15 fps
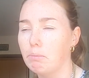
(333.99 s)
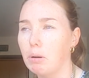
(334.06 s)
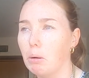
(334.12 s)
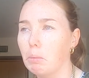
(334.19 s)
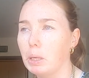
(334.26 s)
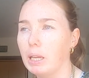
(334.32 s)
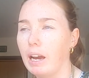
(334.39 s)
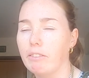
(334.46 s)

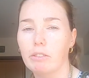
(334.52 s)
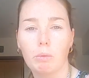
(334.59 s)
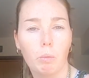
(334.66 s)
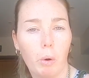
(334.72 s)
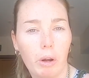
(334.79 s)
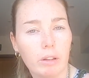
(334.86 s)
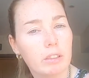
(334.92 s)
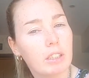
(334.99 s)
probably haven't
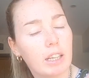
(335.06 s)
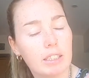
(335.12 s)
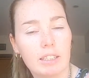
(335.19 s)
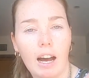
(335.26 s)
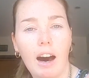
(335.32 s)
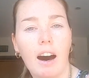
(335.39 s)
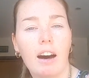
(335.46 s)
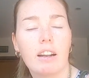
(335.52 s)
worked as
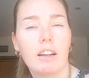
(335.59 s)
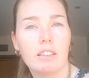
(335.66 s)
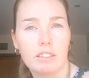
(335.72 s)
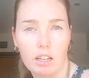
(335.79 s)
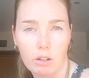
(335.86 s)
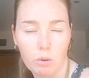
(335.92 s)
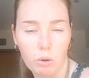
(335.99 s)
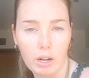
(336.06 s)
hard as
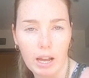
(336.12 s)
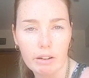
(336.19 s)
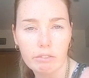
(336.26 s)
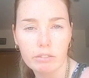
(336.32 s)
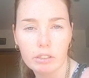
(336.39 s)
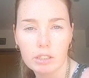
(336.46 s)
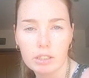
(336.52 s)
I could have.